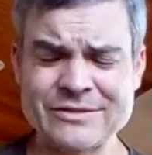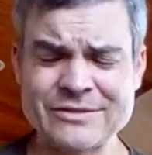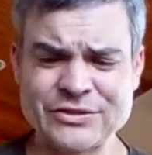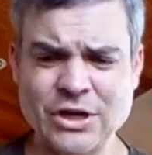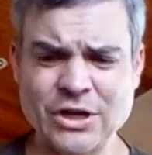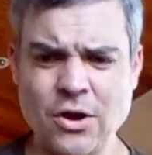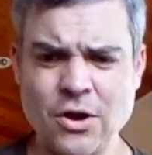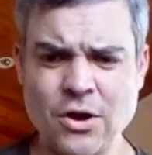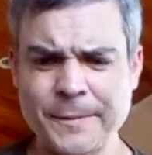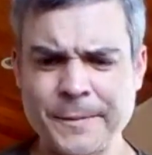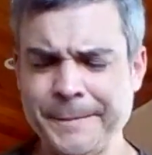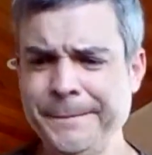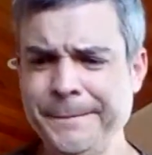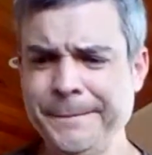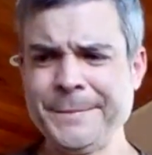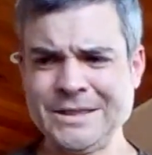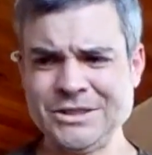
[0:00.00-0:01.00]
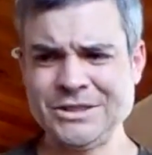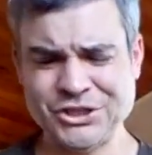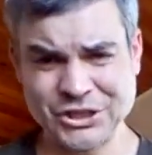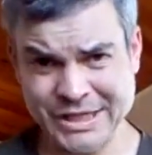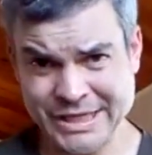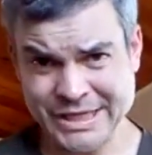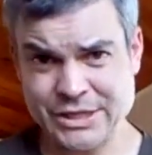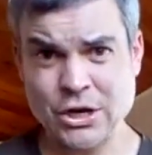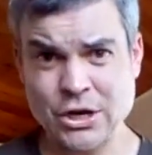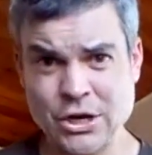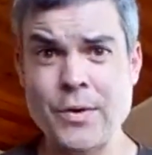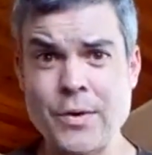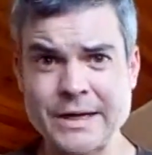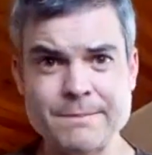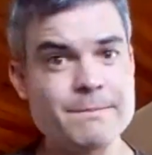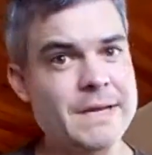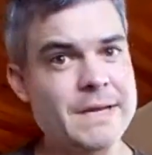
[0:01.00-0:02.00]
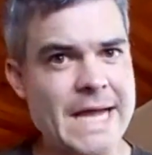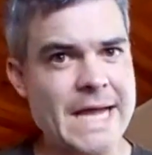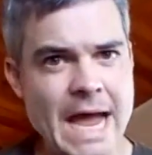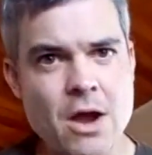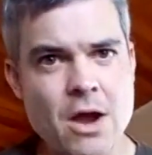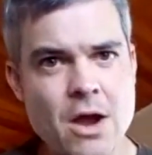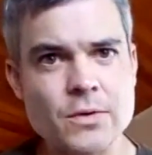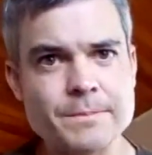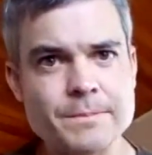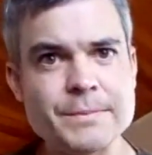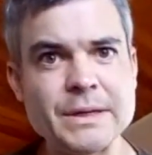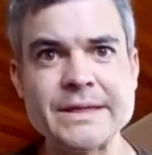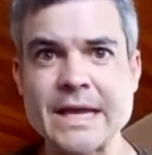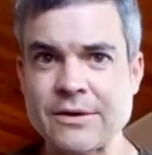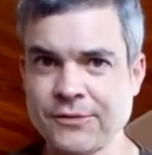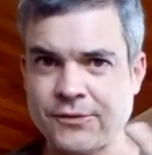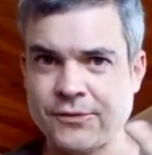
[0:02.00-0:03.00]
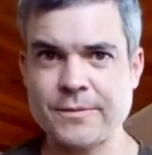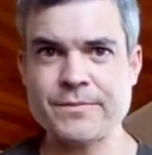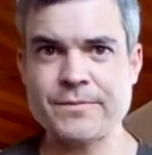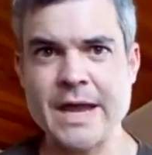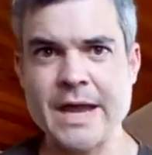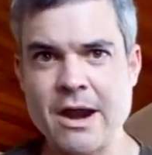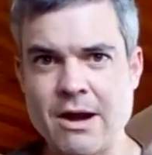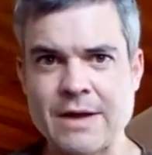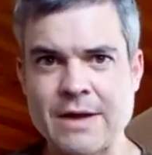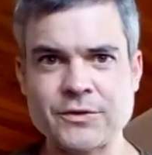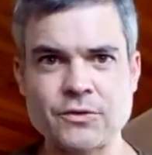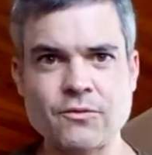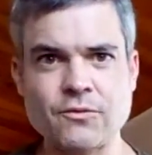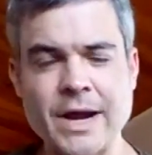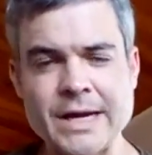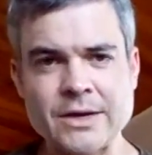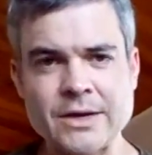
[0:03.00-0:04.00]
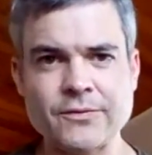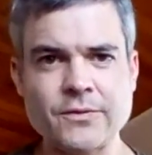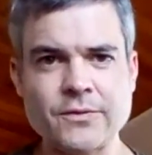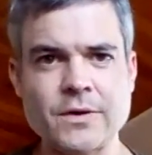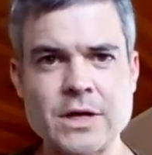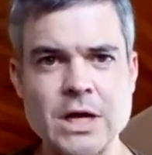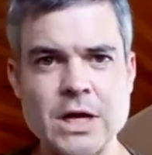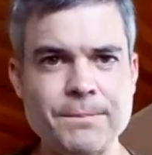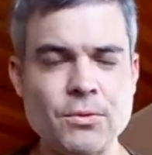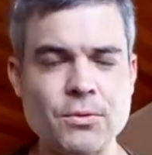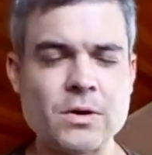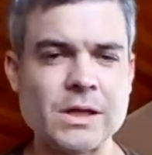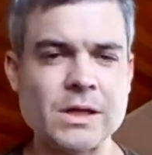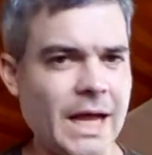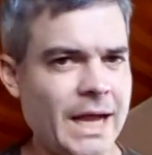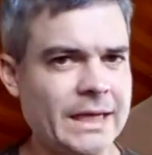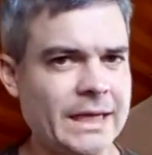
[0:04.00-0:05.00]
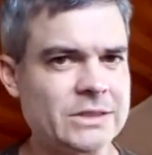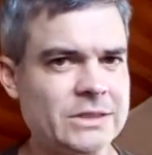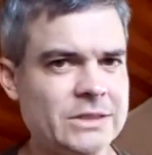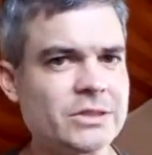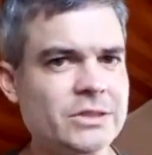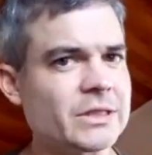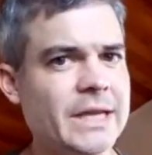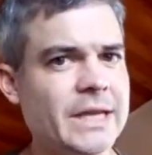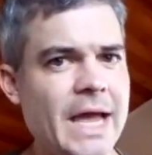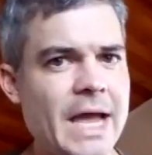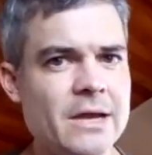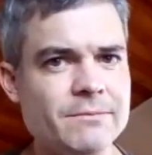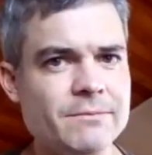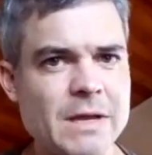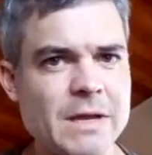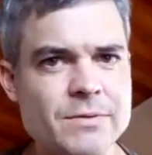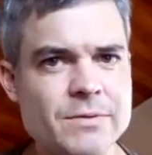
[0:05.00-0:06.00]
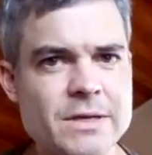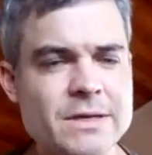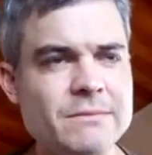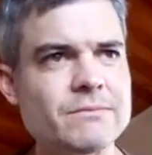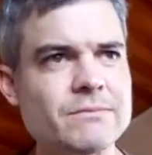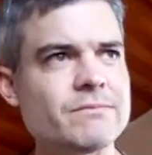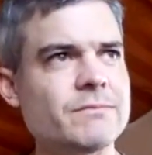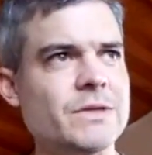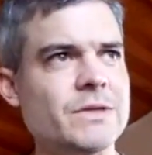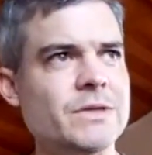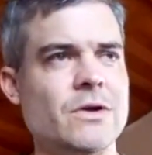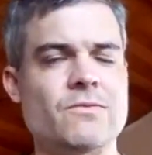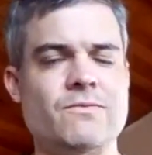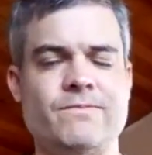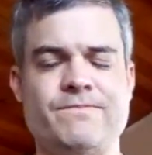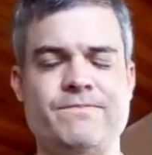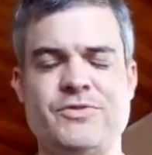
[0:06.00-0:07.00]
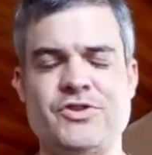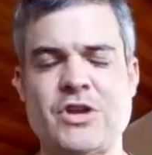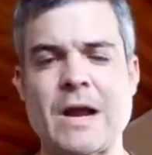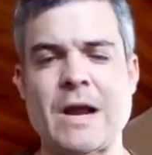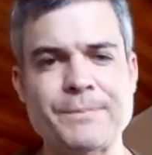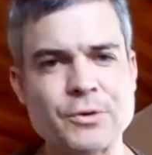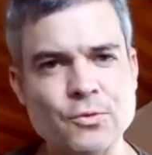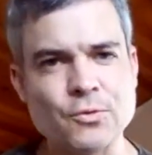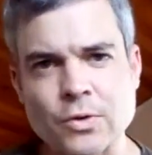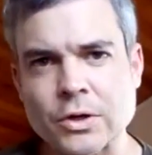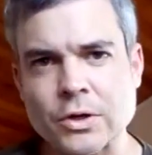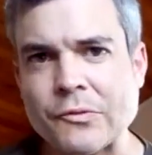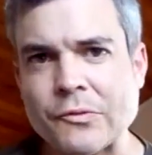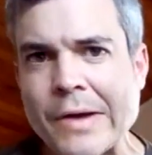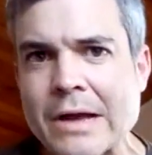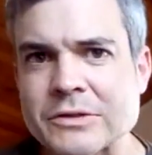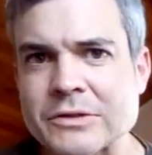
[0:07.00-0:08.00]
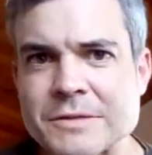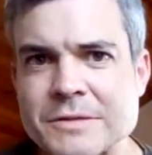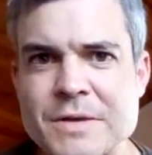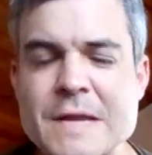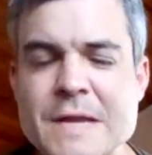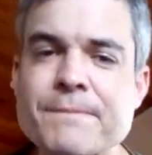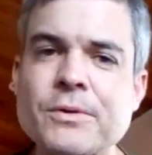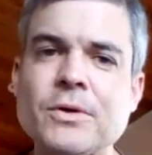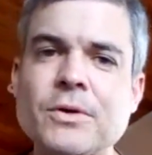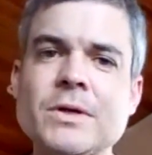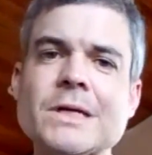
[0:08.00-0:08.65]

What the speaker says: So she goaded me out. But then from there, after writing for a couple clients, she's like, yeah, maybe, you know, shop your work around to people.